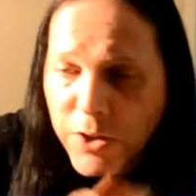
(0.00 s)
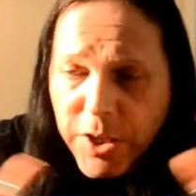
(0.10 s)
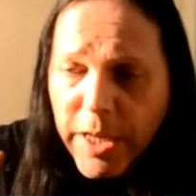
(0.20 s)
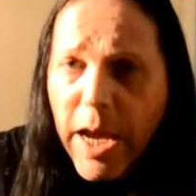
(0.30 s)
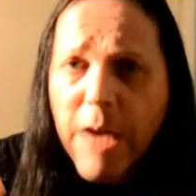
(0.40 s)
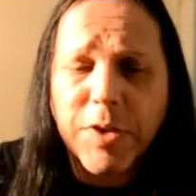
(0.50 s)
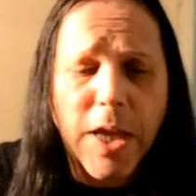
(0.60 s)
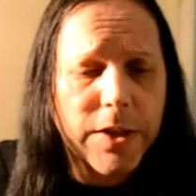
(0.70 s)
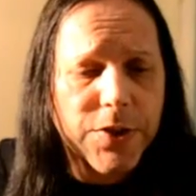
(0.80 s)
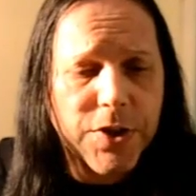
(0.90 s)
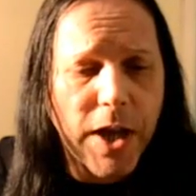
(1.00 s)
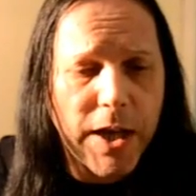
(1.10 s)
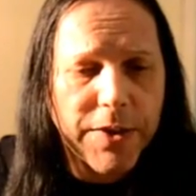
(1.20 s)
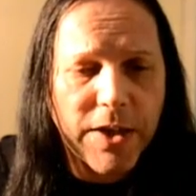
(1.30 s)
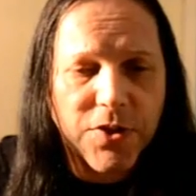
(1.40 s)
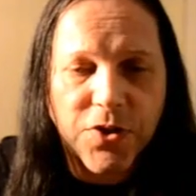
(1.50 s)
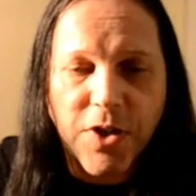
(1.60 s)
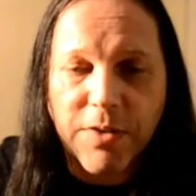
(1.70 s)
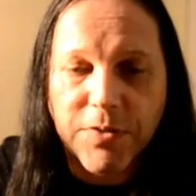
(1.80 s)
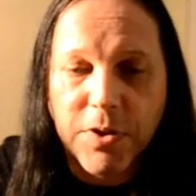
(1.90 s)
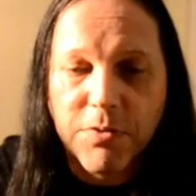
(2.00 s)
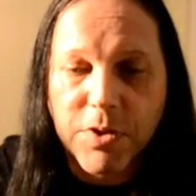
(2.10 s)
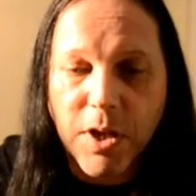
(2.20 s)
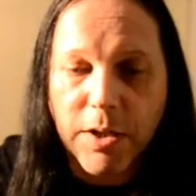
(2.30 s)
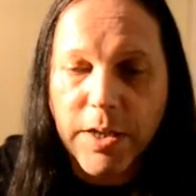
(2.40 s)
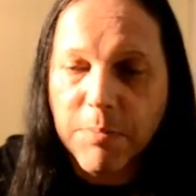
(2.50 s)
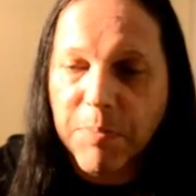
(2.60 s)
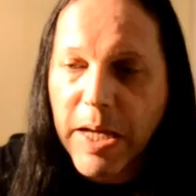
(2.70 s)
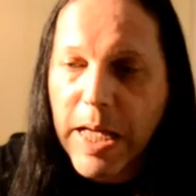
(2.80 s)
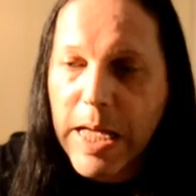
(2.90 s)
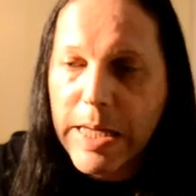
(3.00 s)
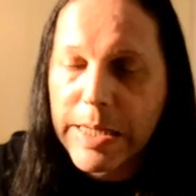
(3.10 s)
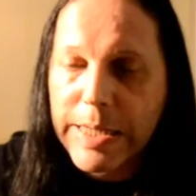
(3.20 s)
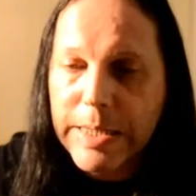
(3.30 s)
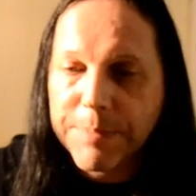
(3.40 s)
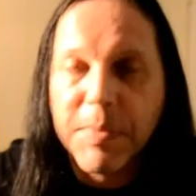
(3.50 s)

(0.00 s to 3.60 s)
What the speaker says: there you have it. That's this afternoon's lineup, and